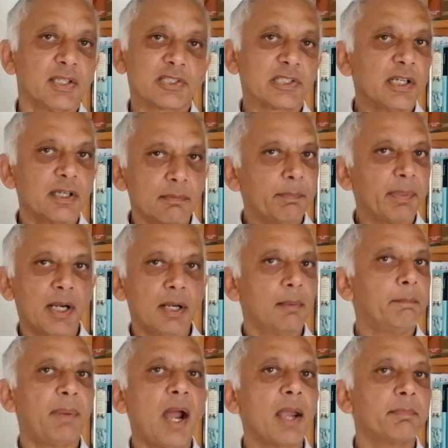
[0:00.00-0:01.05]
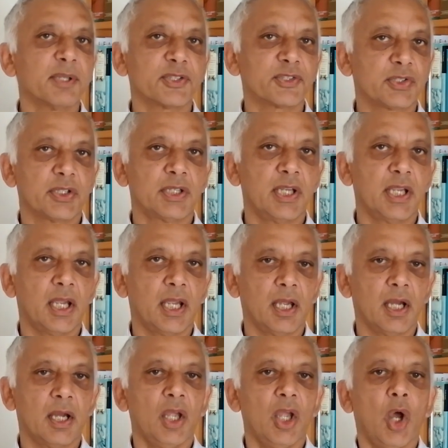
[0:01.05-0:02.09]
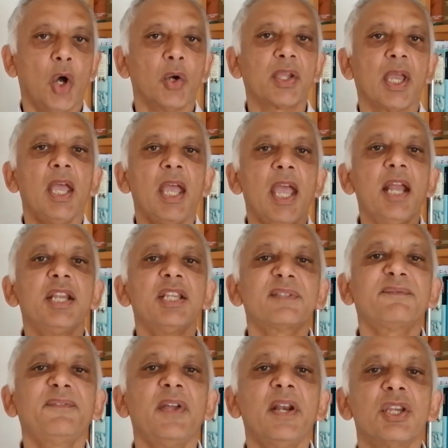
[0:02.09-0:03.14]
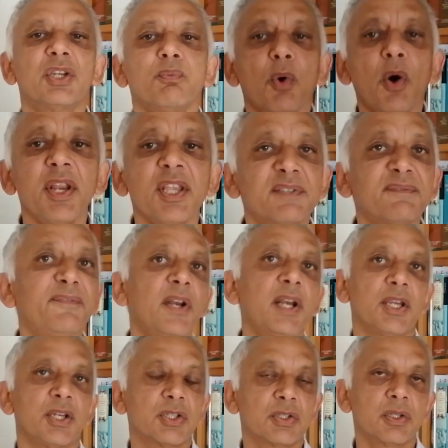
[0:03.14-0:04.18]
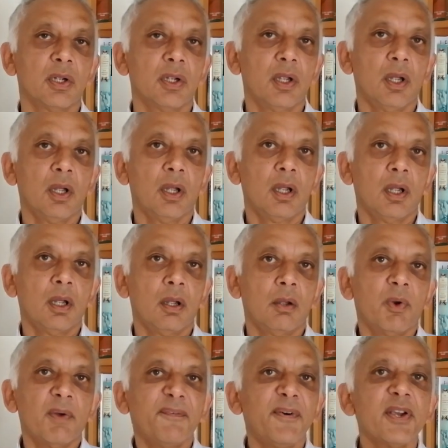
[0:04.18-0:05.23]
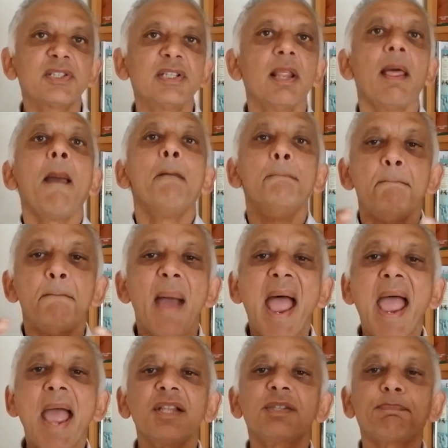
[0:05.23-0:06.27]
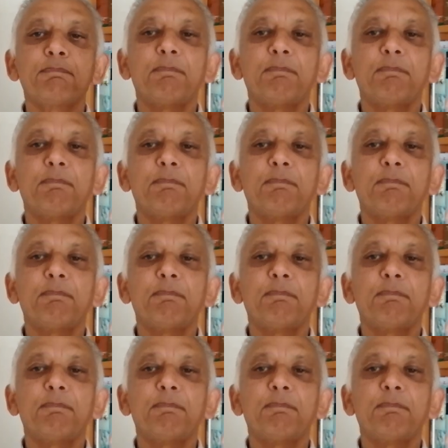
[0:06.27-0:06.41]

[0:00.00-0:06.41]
this little bit of Bible study here. Okay, it is finished. What is finished? Well, firstly, man's